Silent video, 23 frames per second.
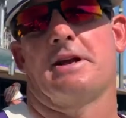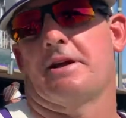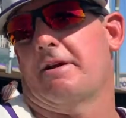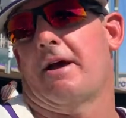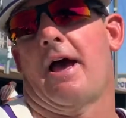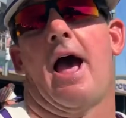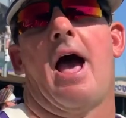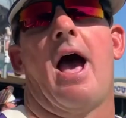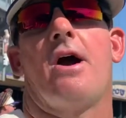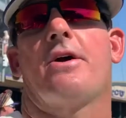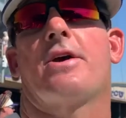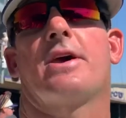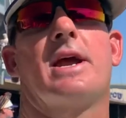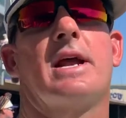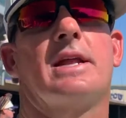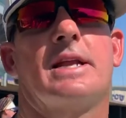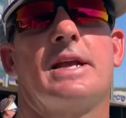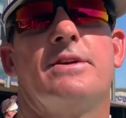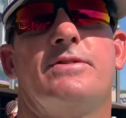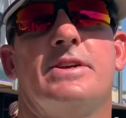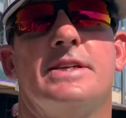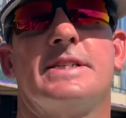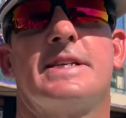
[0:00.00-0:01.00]
how can I
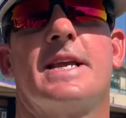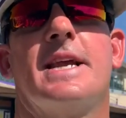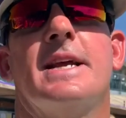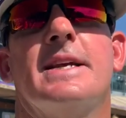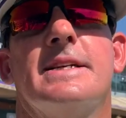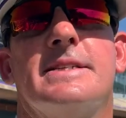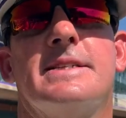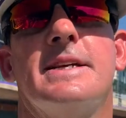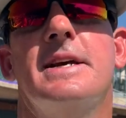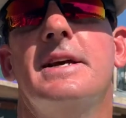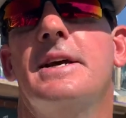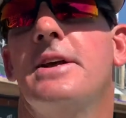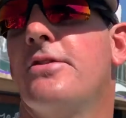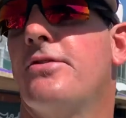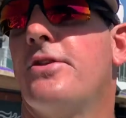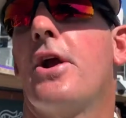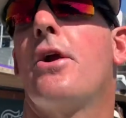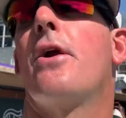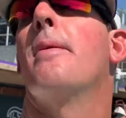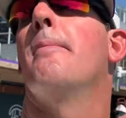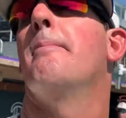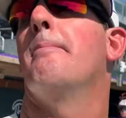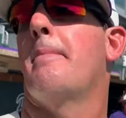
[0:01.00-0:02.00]
leave these kids?
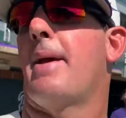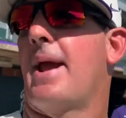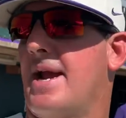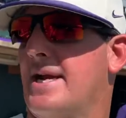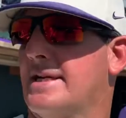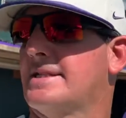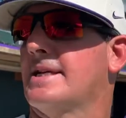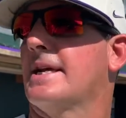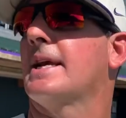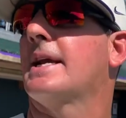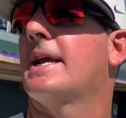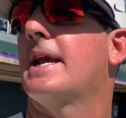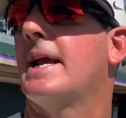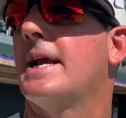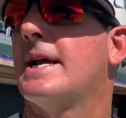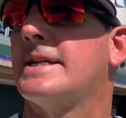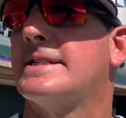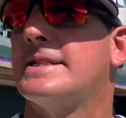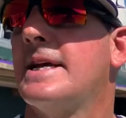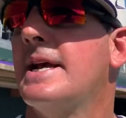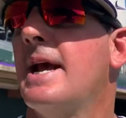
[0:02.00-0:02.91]
They're amazing kids.